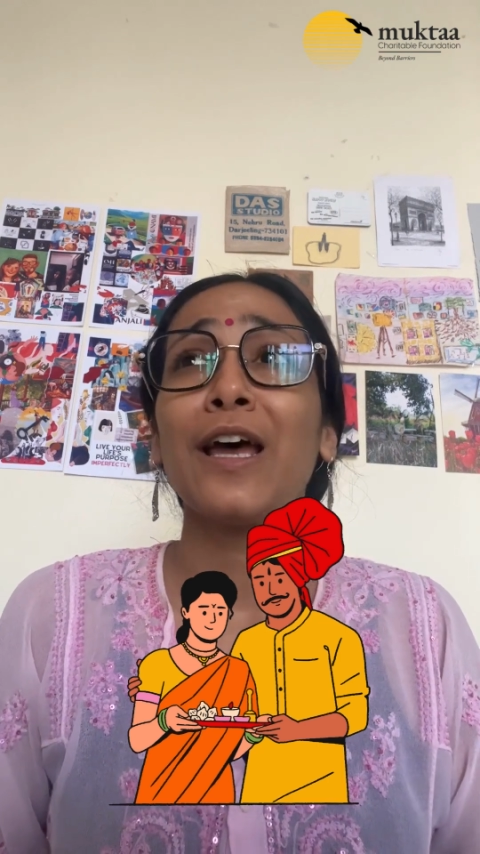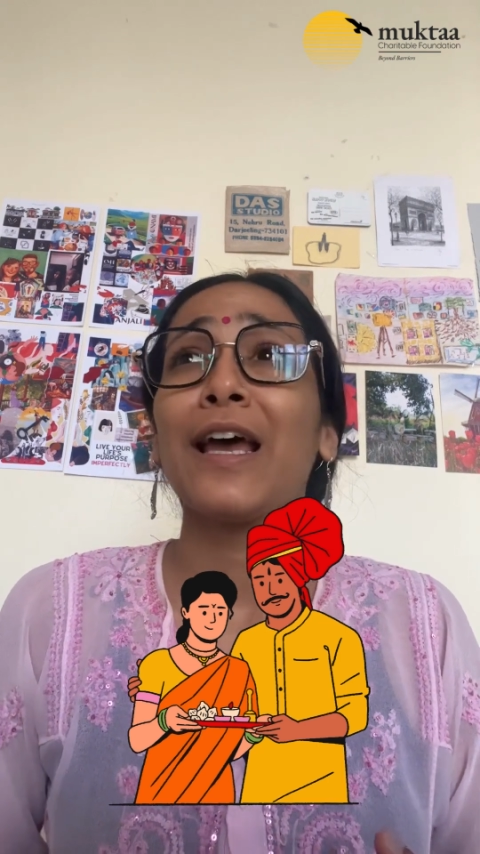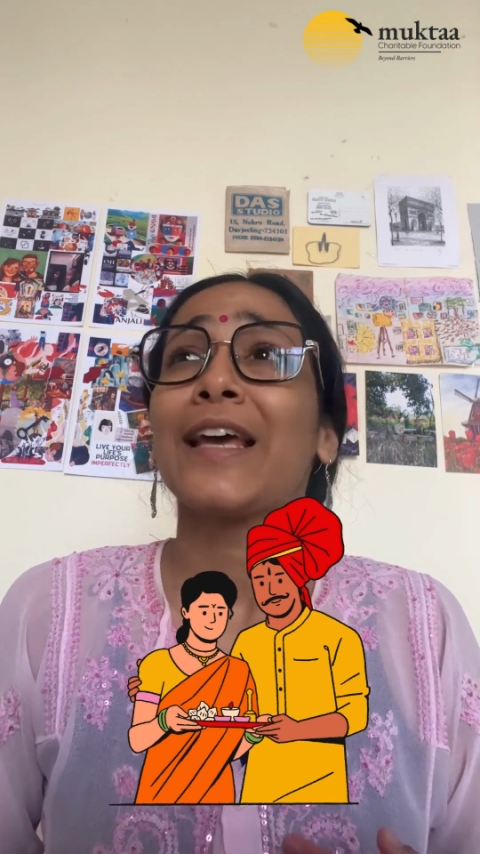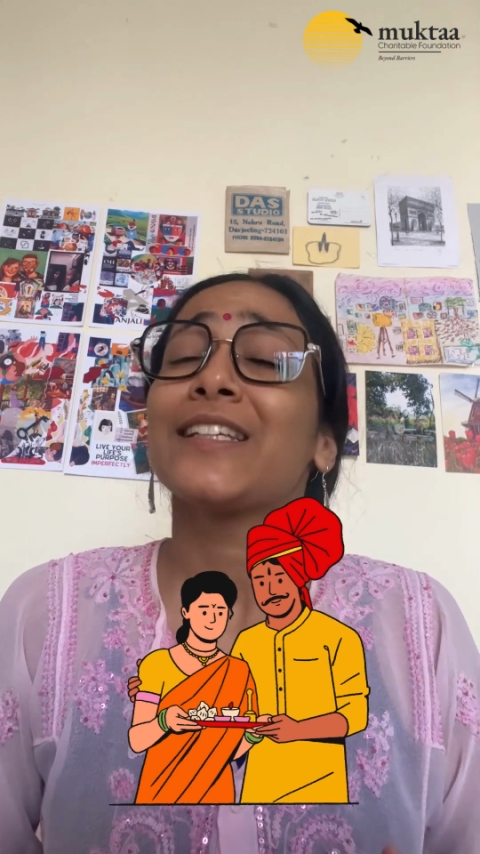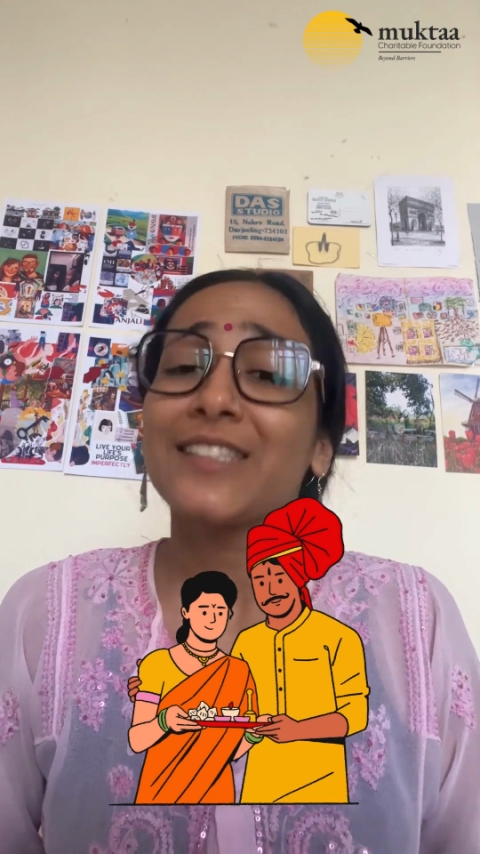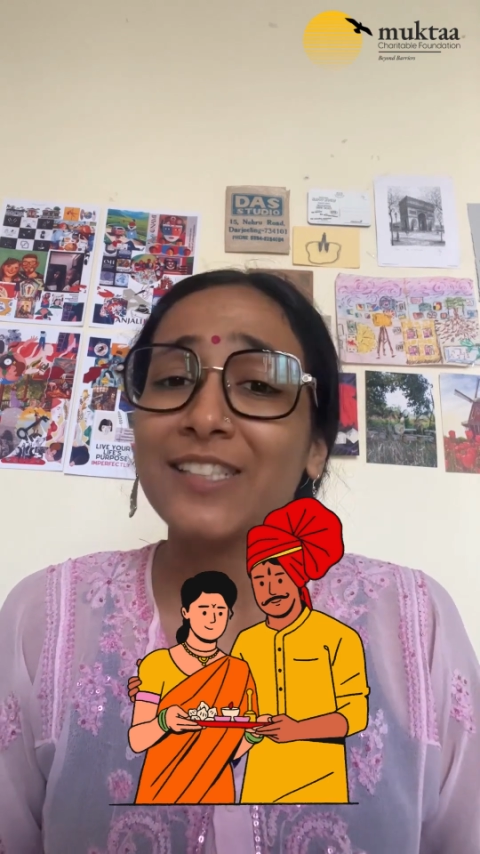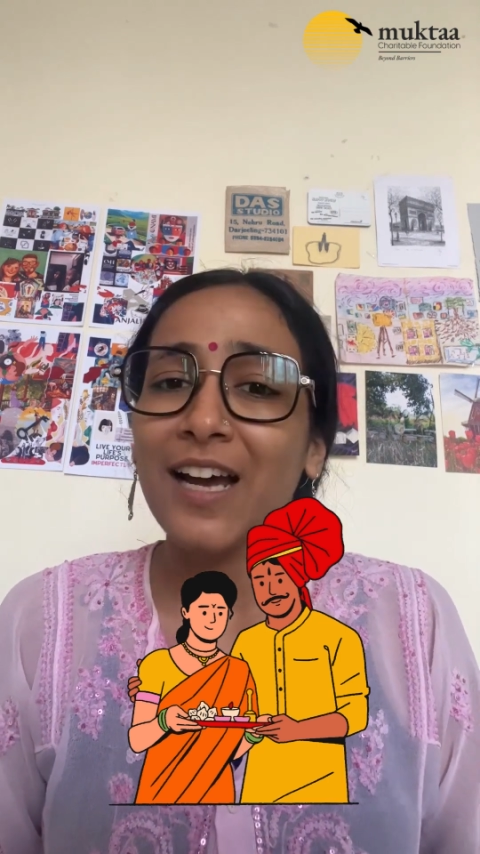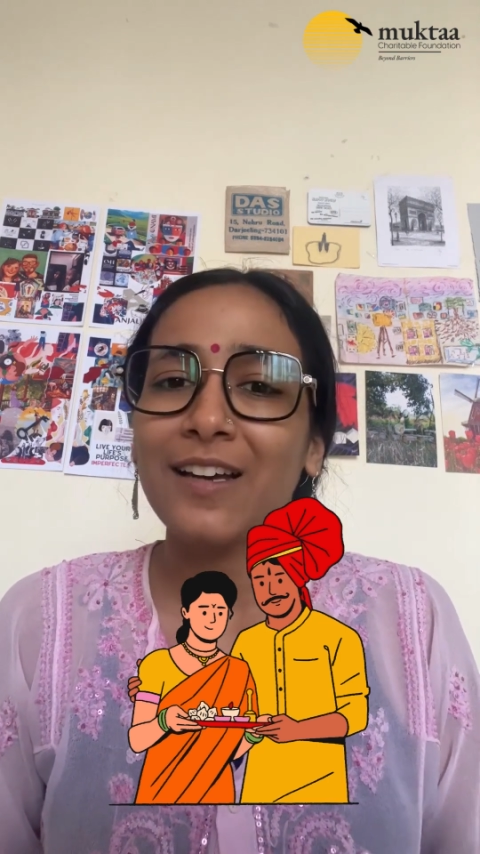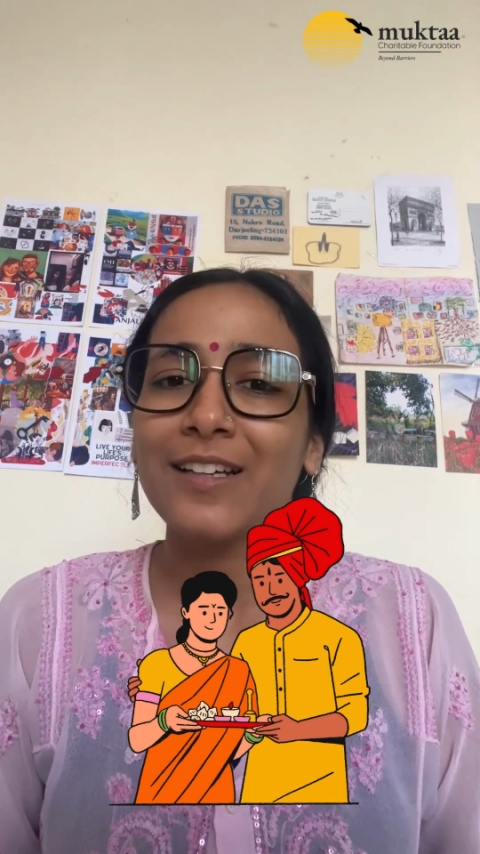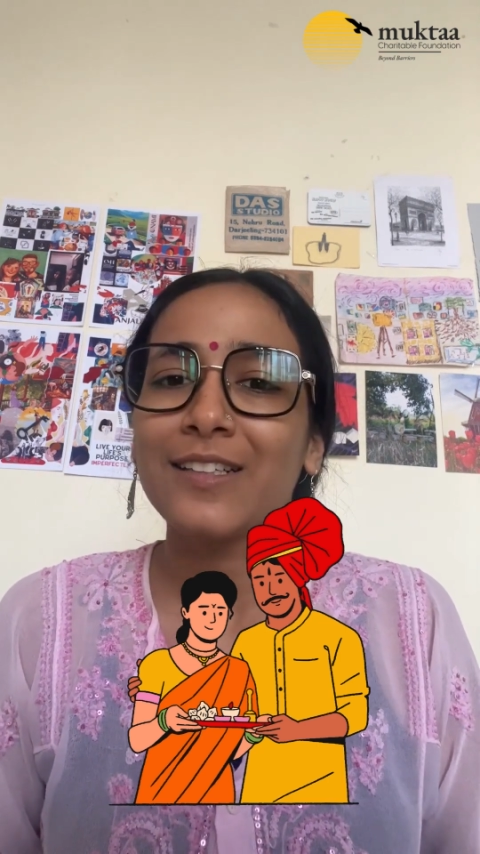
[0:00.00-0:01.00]
his
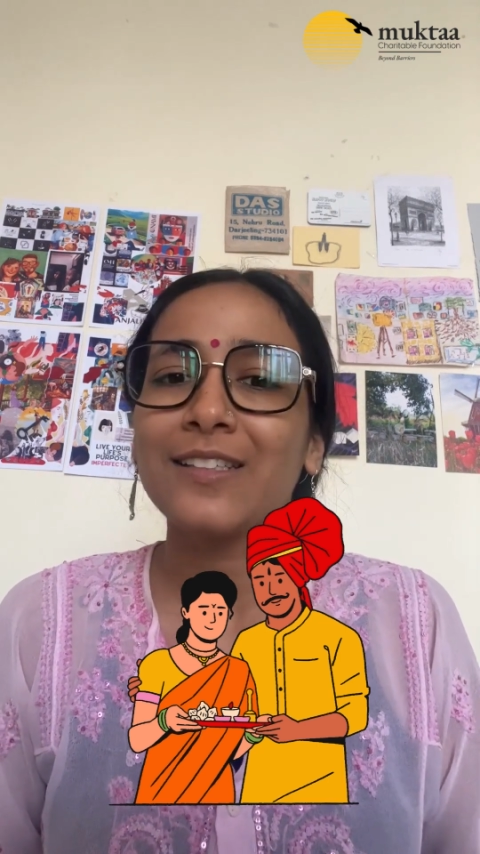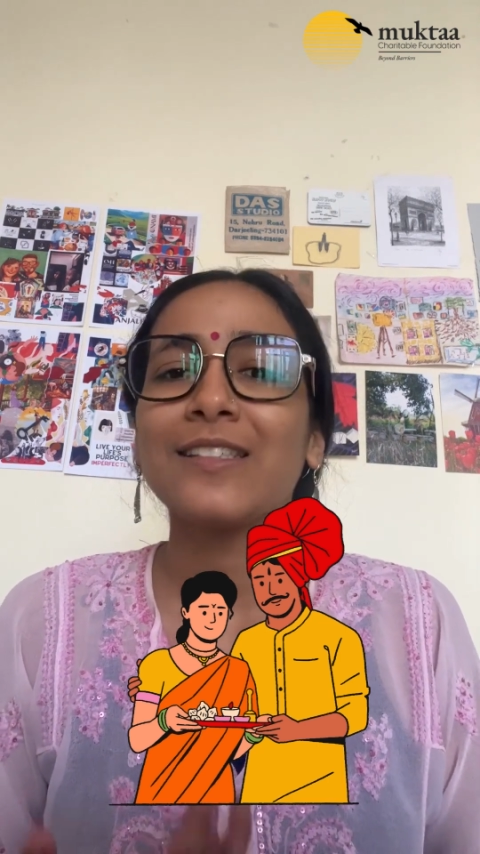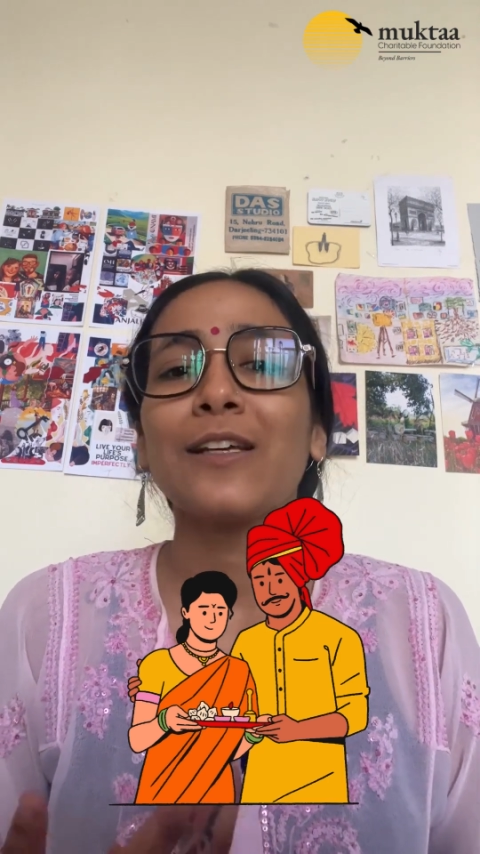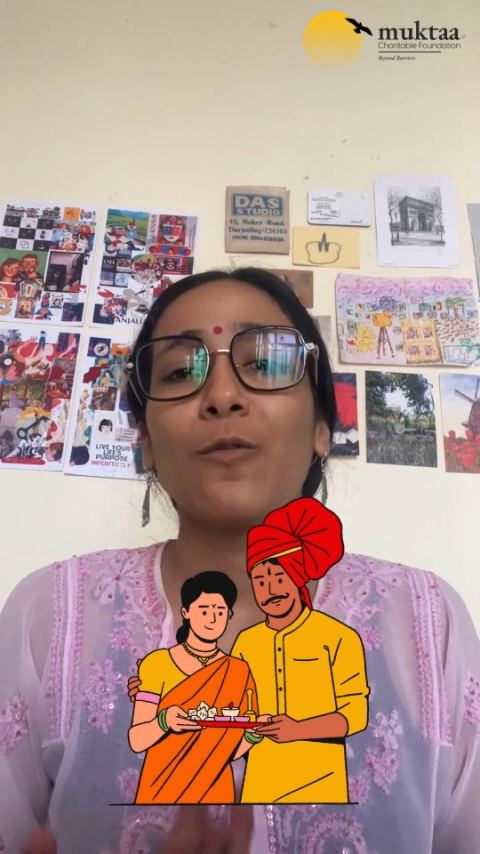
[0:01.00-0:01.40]
struggles,